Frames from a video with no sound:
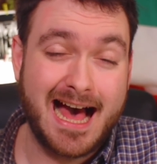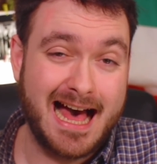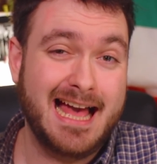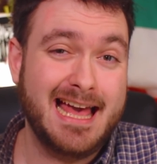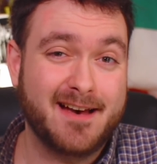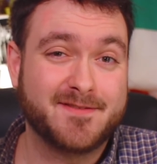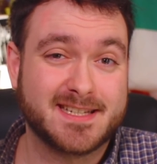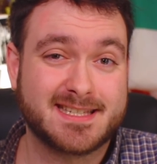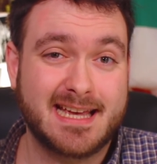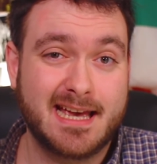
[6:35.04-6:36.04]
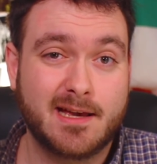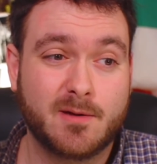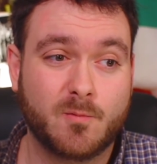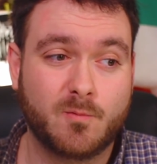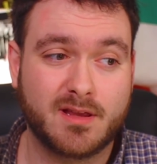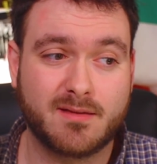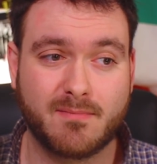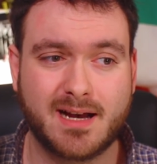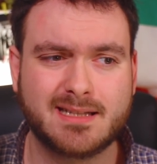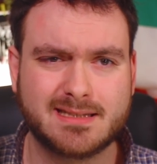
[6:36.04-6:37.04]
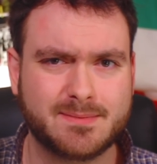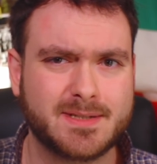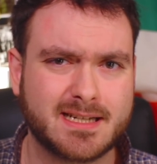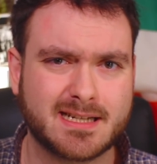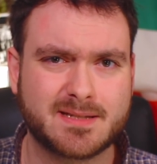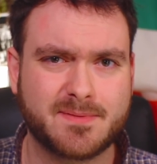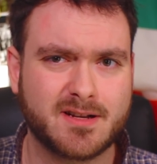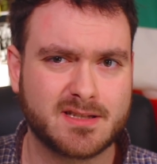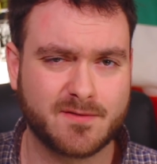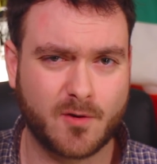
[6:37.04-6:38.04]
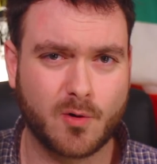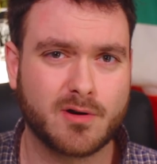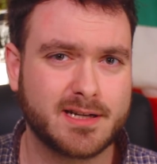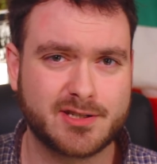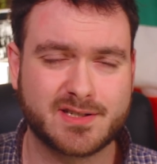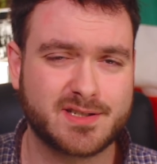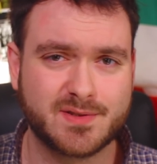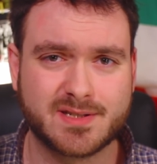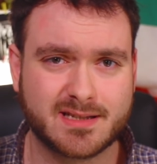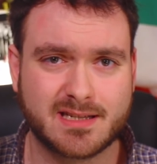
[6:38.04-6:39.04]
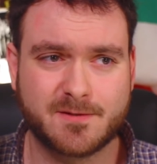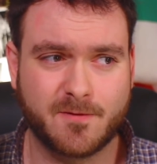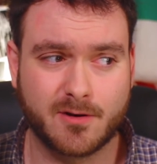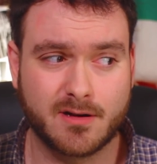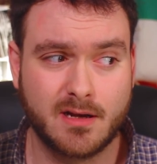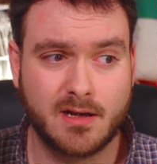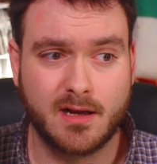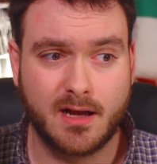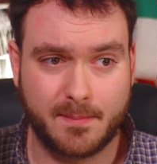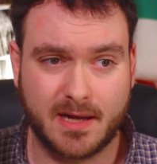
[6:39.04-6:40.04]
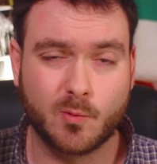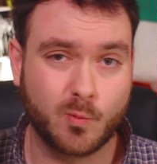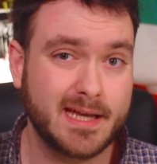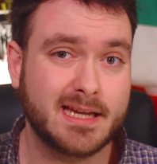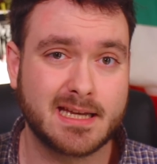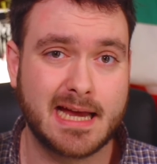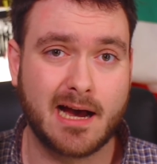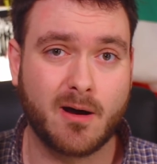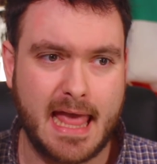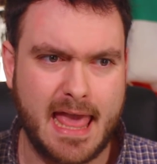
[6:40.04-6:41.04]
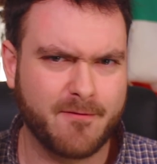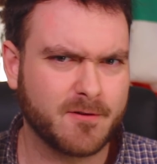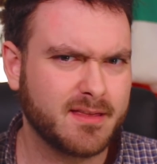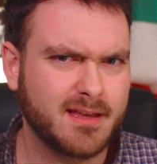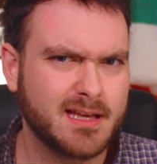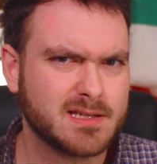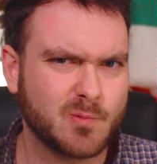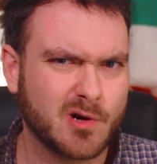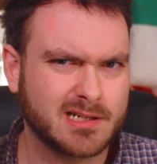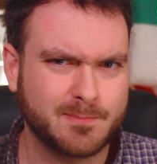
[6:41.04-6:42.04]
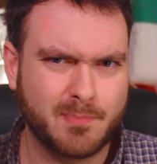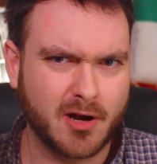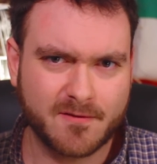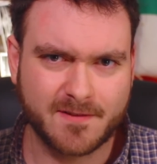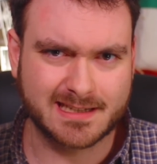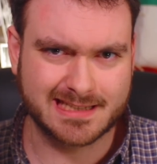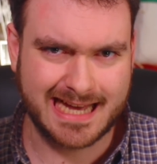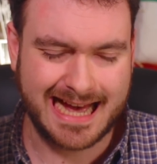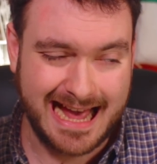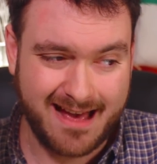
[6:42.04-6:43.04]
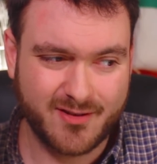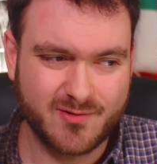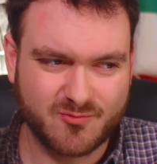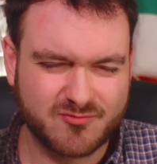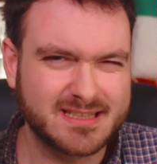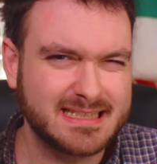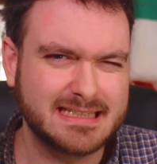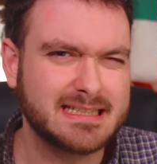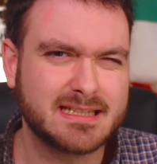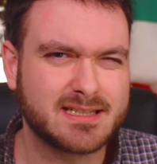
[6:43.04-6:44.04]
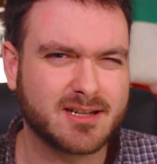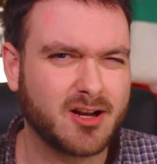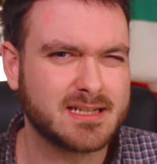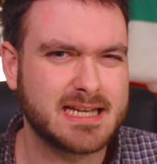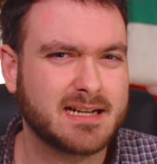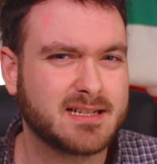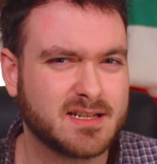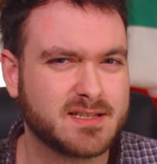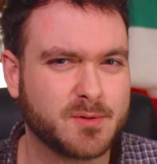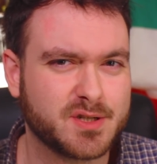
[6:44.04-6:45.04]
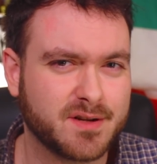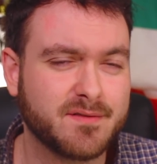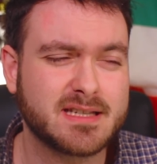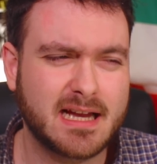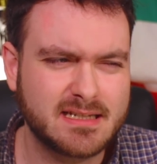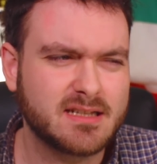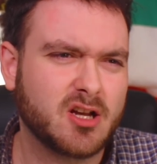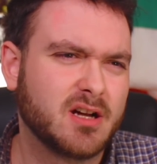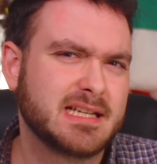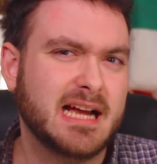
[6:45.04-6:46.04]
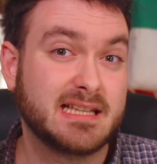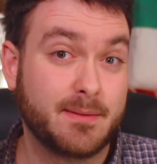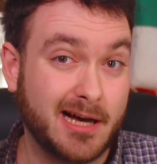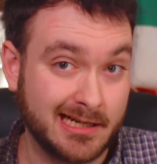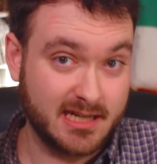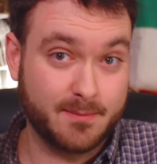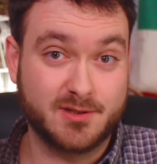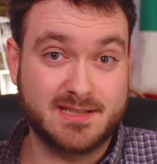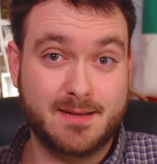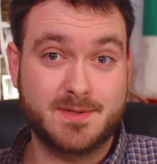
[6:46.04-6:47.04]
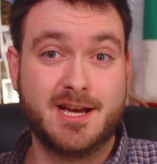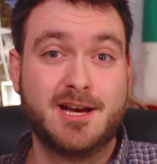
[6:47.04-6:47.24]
I have to say, with my limited experience of already just using this for about a week now, everything has worked perfectly. I haven't really needed to contact customer service. I did contact them a couple times